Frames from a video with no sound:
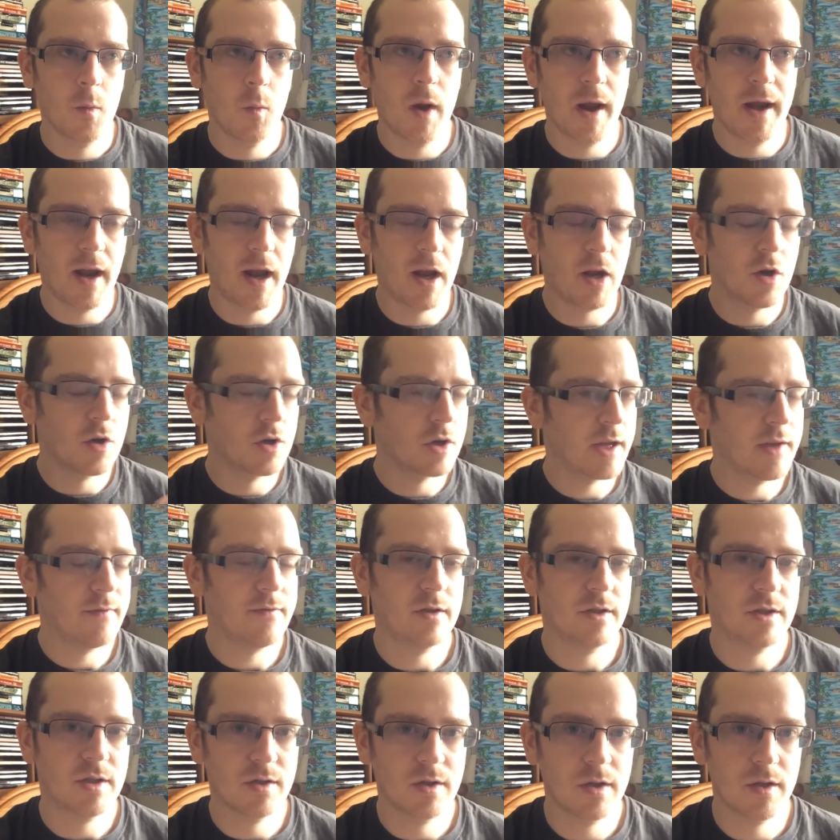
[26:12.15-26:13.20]
when I could give
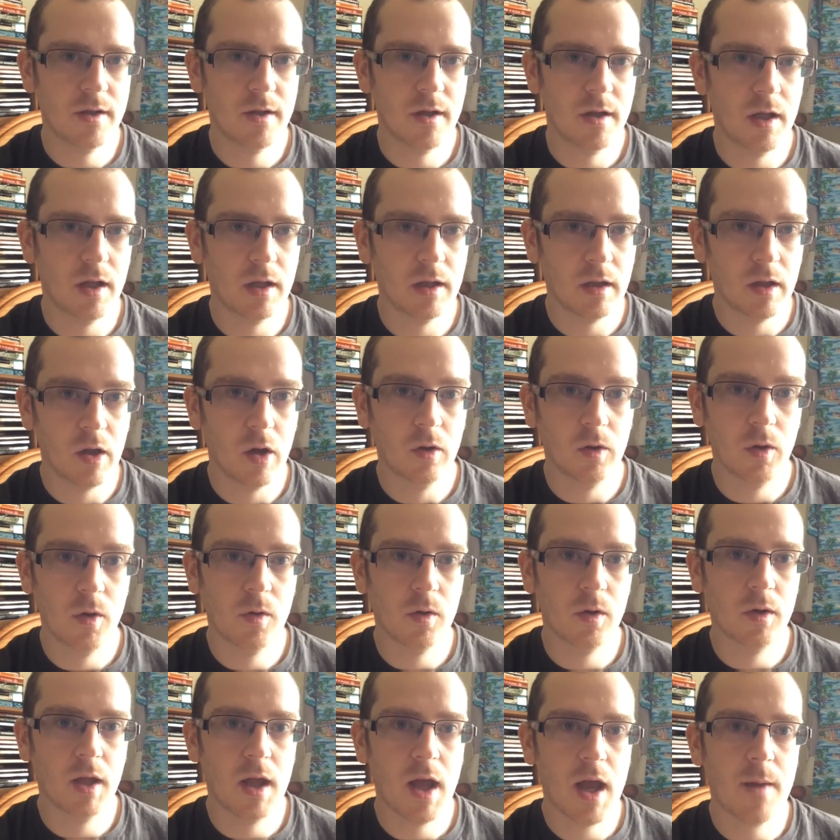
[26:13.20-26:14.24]
it to a
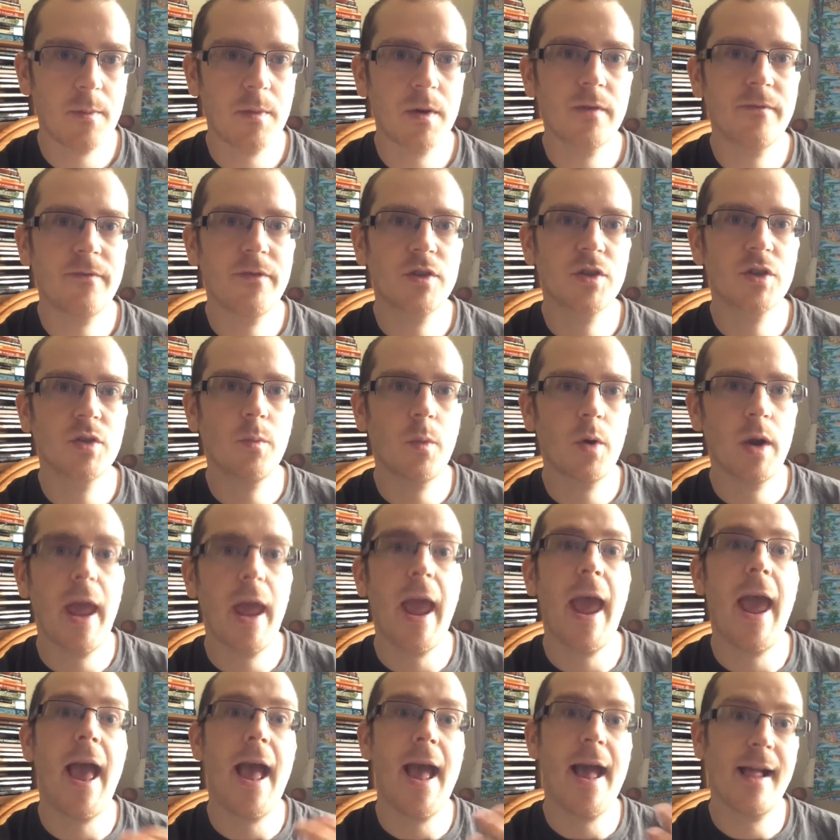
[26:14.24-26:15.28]
local library for someone
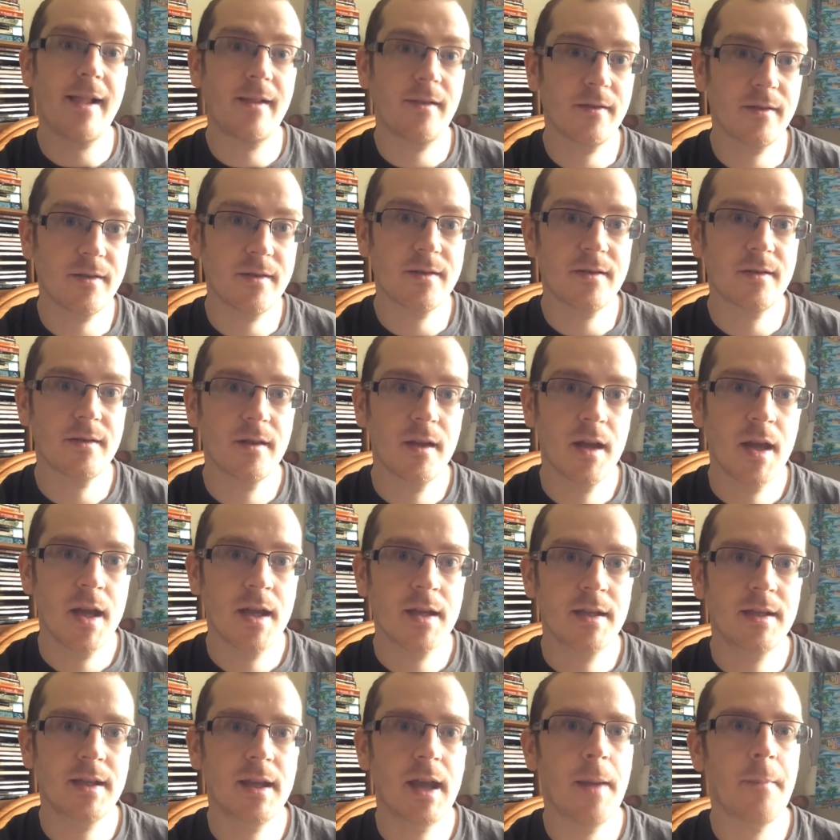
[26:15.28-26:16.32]
else
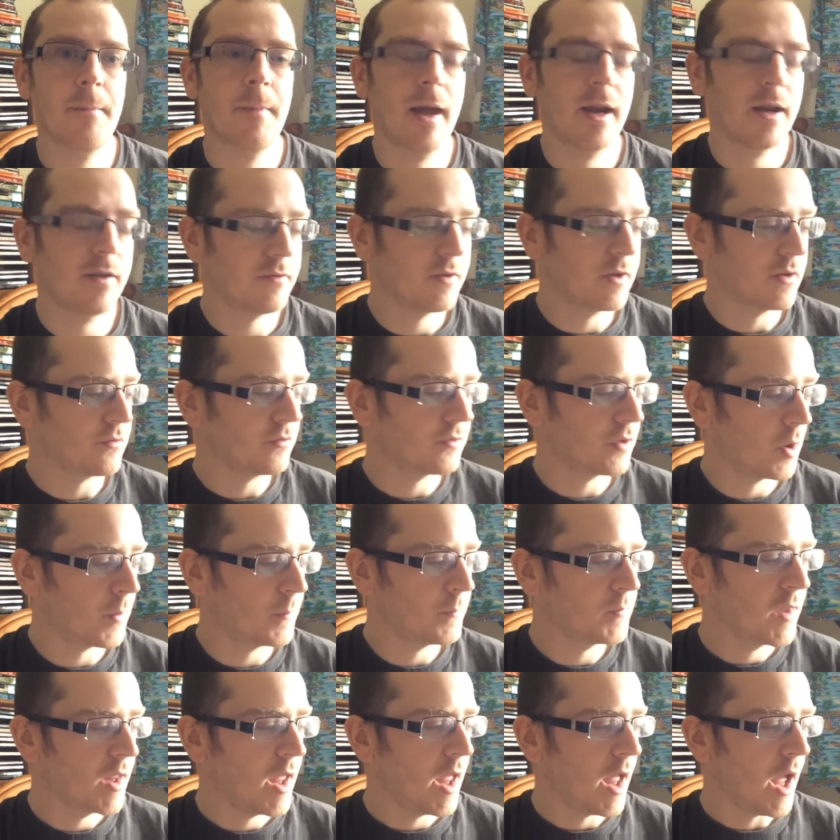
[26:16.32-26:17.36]
to get benefit
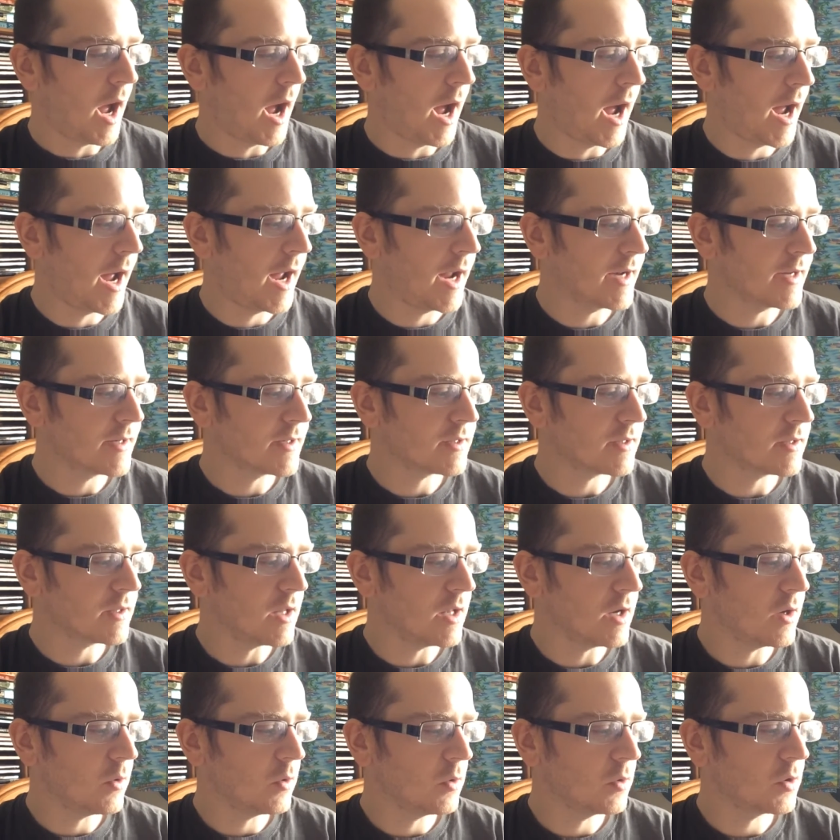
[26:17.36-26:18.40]
from? And
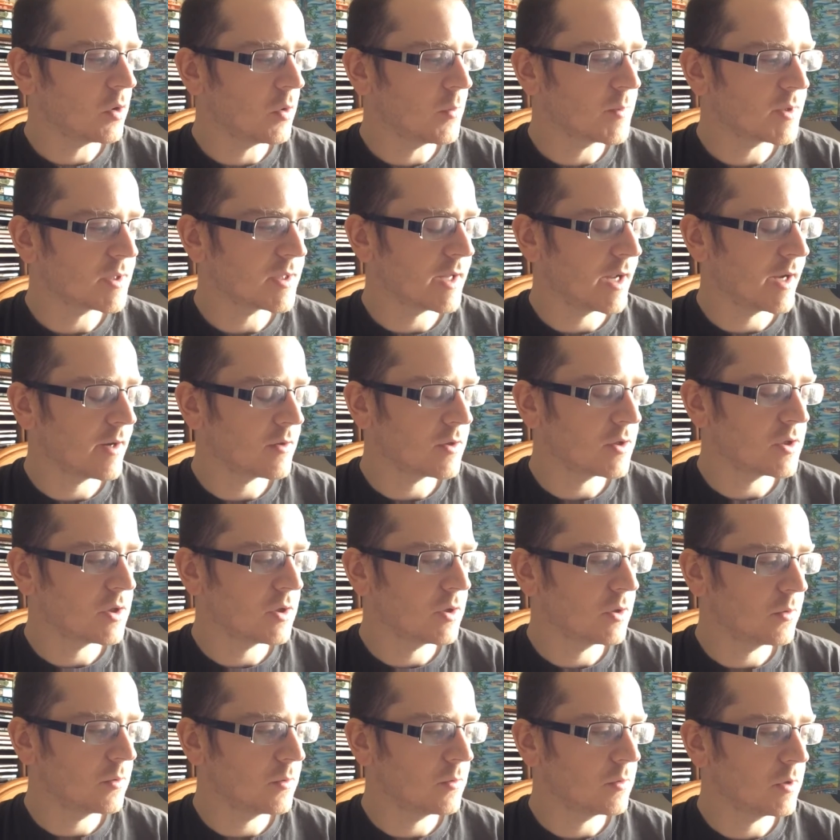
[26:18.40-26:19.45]
it all comes down
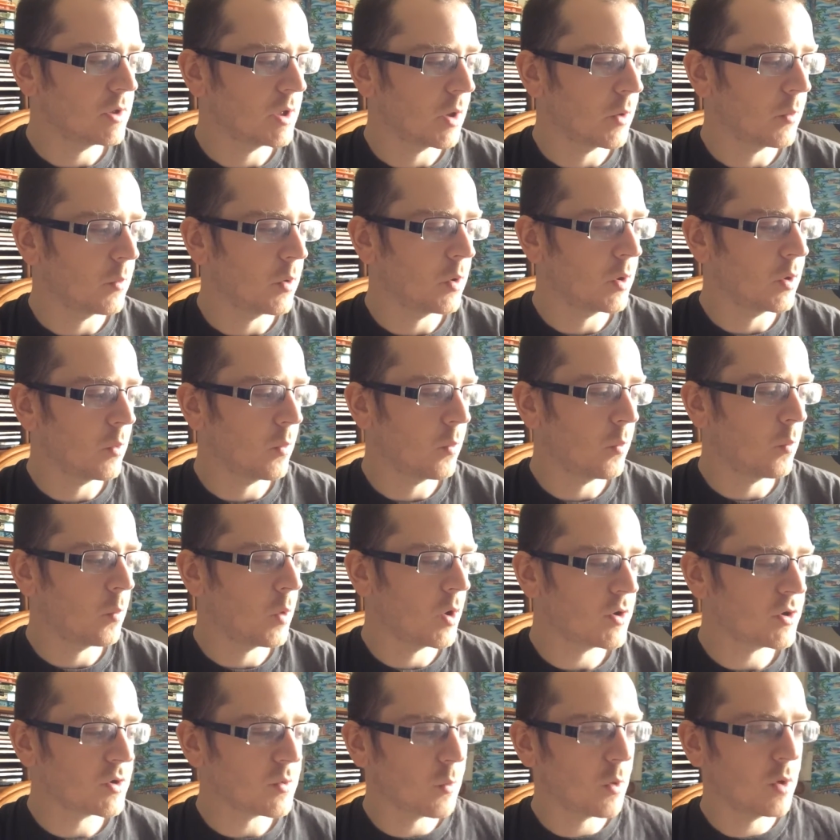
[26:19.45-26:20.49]
to, you know,
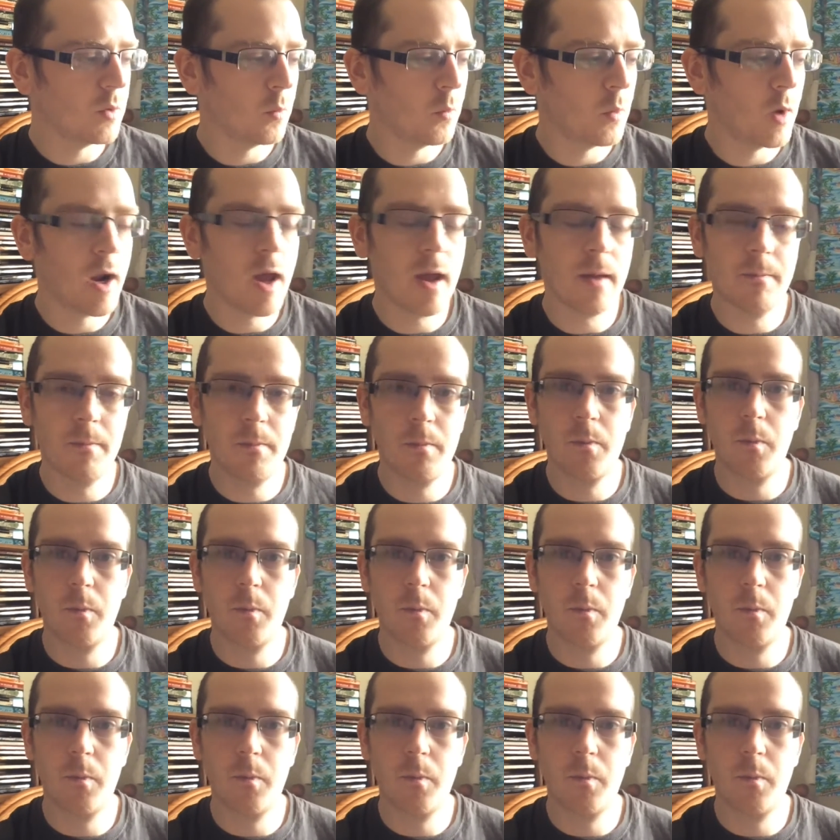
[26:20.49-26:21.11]
when